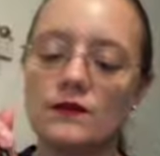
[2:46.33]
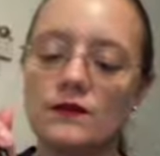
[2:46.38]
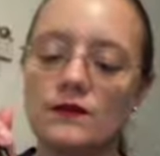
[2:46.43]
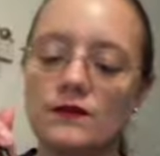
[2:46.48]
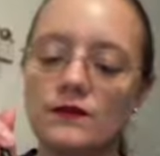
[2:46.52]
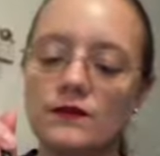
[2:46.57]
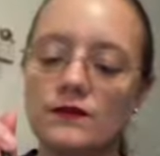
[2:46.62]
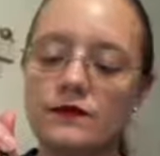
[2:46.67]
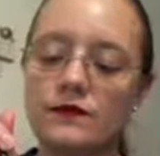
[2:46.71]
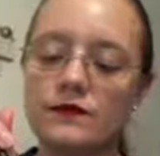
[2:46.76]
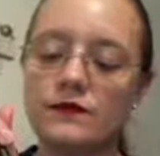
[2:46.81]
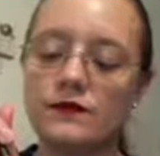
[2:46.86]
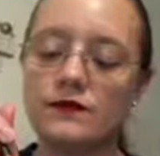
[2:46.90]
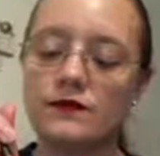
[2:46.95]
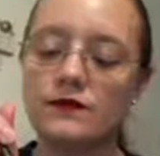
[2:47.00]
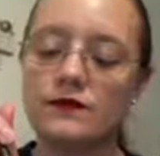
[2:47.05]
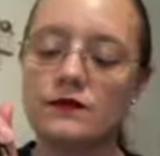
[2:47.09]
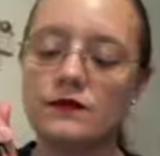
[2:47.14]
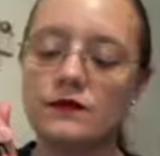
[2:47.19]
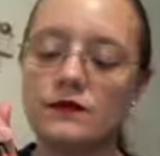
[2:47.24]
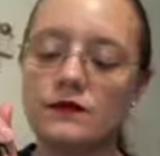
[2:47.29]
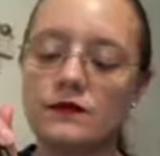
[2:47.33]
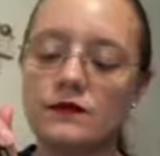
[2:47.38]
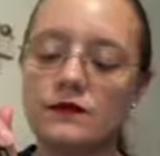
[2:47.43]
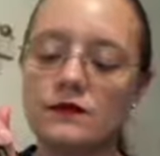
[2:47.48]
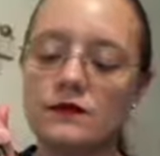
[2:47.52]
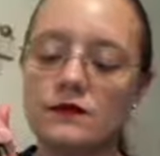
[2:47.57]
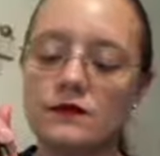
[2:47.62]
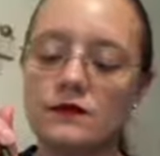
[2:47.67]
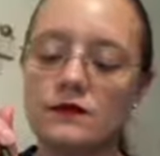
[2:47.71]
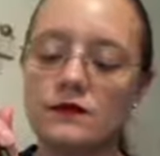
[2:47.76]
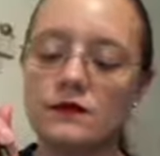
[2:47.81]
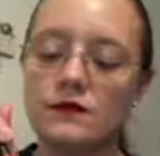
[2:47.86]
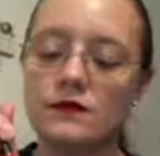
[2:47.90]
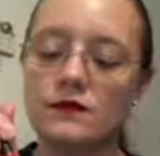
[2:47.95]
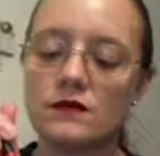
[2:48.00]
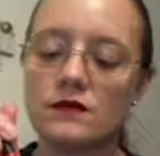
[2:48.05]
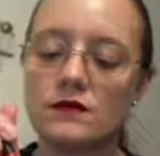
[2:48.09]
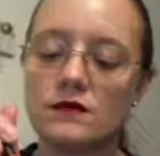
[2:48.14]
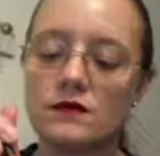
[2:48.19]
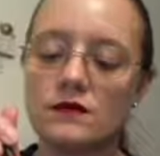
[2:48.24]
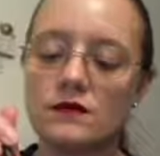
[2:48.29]

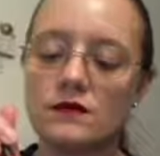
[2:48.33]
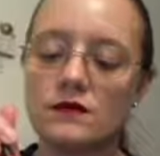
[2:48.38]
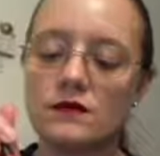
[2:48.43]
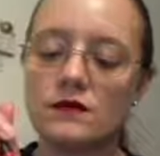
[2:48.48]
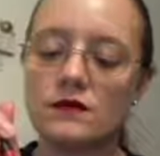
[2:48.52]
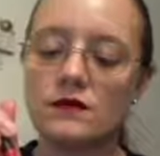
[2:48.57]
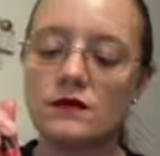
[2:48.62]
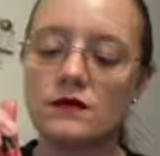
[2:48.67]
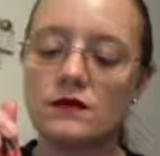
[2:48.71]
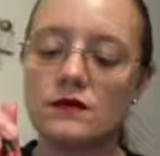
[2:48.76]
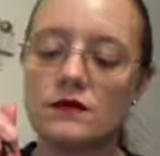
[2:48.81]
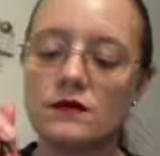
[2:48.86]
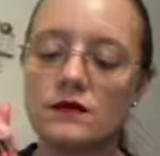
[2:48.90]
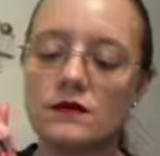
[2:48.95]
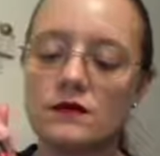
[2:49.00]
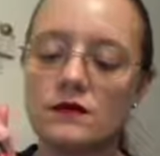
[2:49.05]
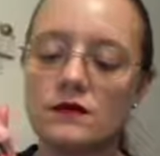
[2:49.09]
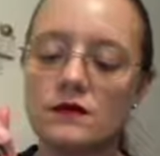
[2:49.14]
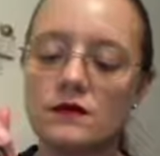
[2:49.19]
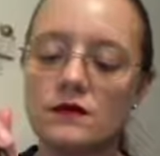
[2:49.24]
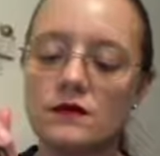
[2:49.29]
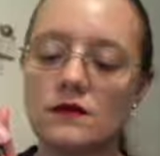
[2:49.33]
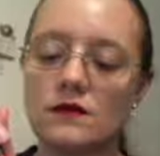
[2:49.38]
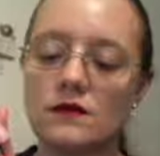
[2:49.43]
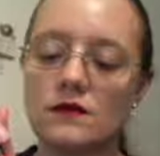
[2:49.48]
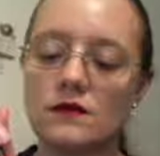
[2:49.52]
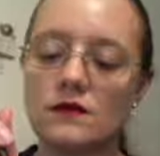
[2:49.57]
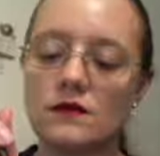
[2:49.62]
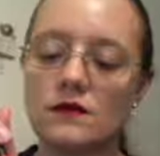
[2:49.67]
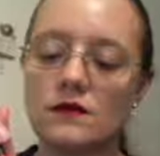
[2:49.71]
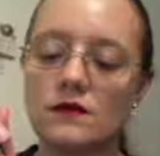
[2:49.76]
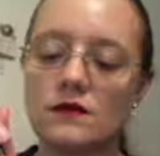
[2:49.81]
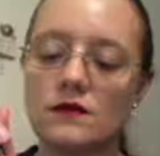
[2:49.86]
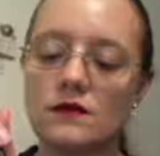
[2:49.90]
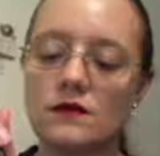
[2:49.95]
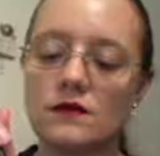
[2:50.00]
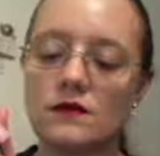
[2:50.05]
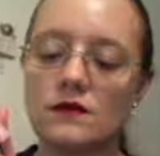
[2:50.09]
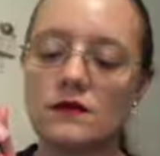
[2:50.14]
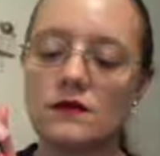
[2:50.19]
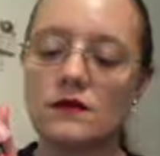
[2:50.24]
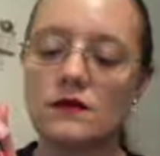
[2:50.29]

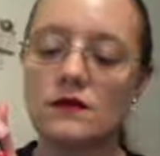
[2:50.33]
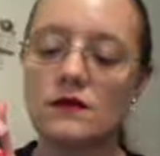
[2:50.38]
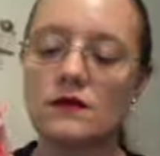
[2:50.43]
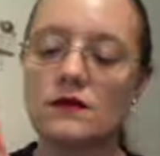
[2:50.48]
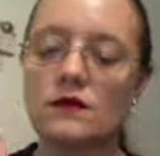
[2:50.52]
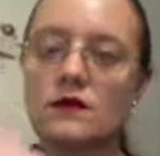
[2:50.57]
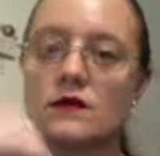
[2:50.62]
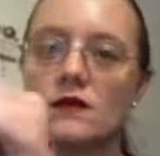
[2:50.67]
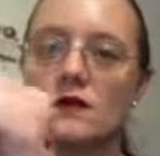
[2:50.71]
(silence)